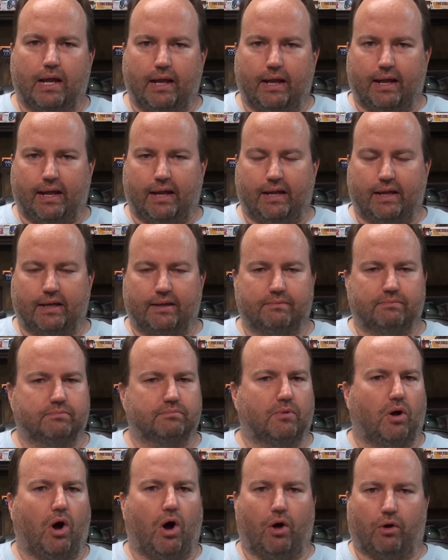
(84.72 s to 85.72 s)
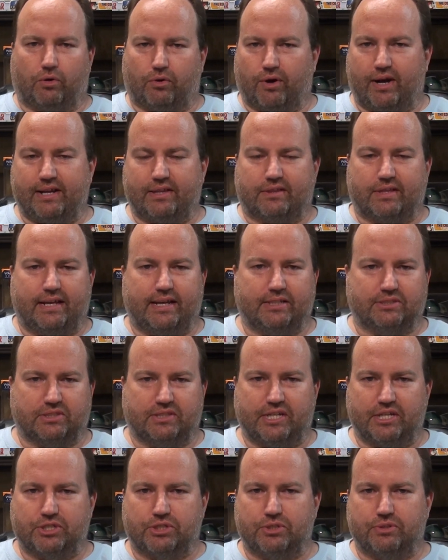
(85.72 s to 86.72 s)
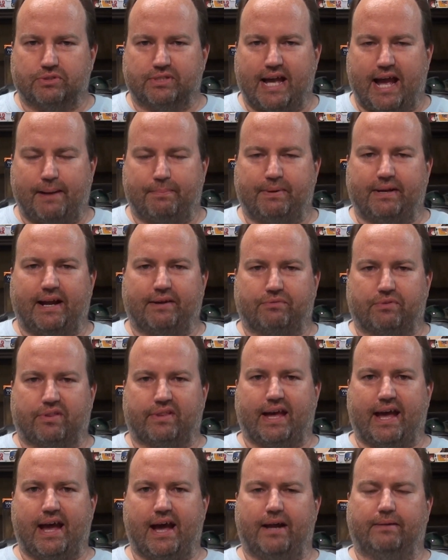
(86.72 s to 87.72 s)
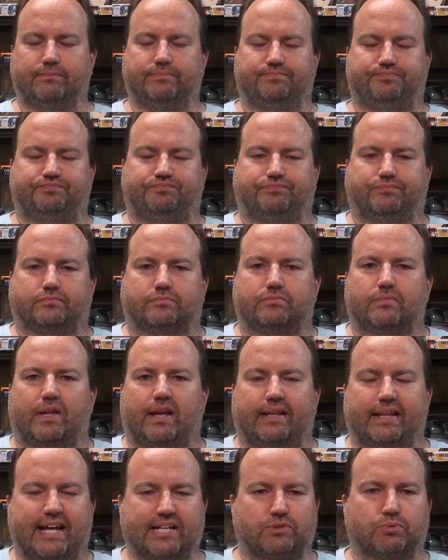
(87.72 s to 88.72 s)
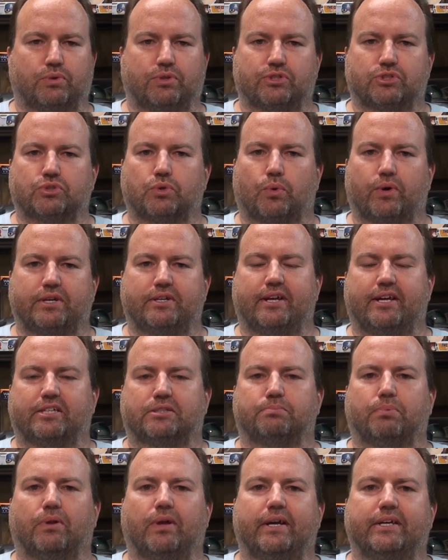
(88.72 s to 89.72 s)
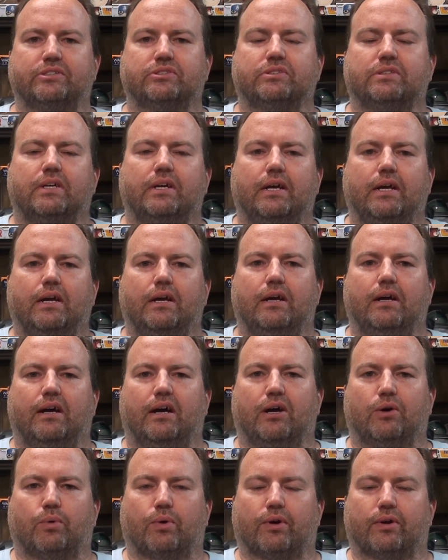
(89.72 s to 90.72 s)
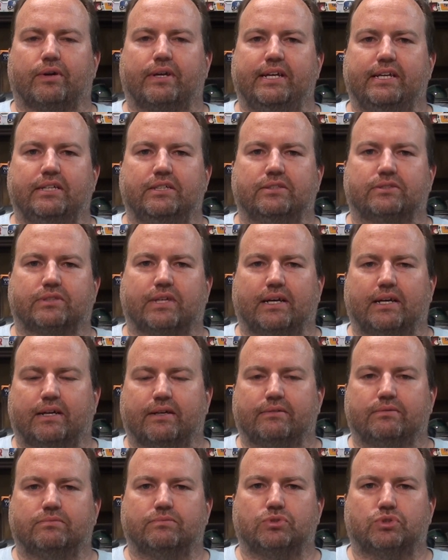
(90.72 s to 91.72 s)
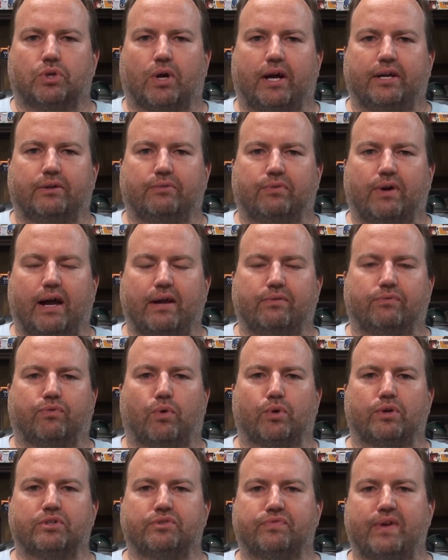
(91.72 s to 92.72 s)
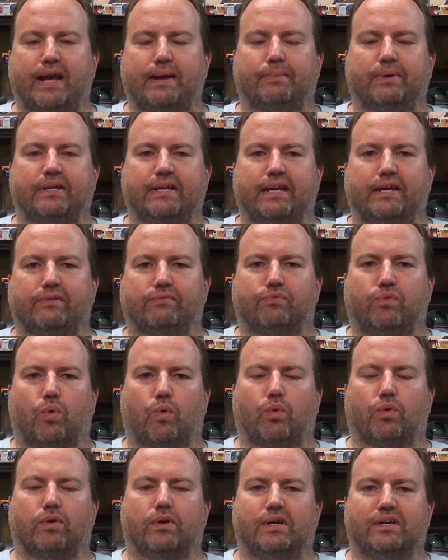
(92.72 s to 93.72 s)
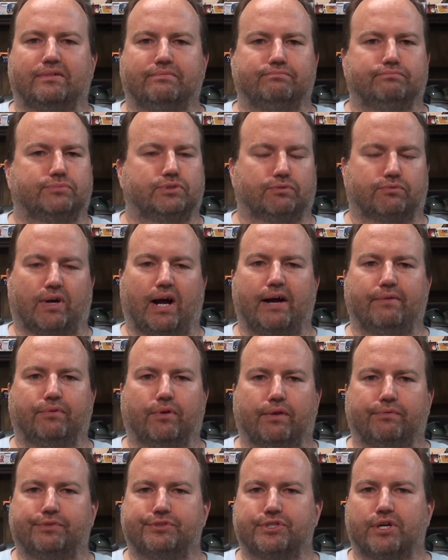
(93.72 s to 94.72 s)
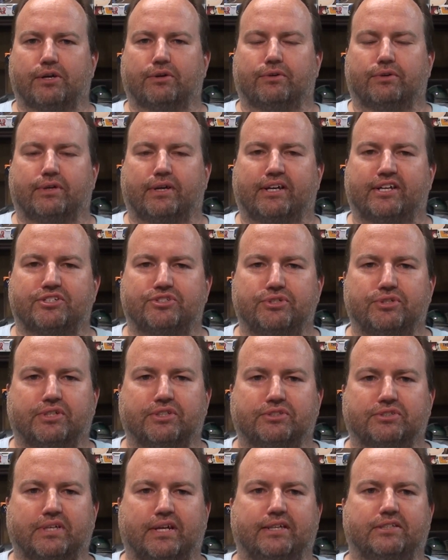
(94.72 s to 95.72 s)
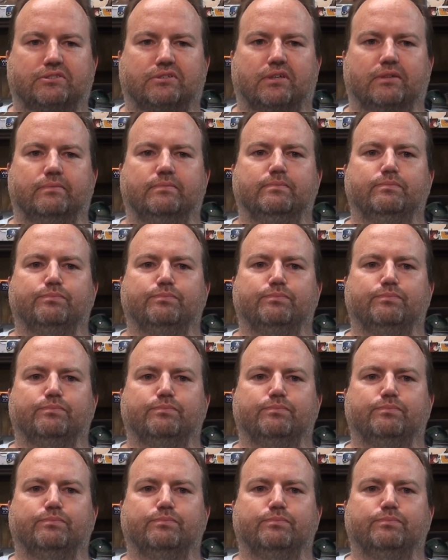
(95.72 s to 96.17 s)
and all great things and issues happen after that. And that's where the story takes place, where he's trying to fight for his family and for survival of the jungle, I guess you could say. So,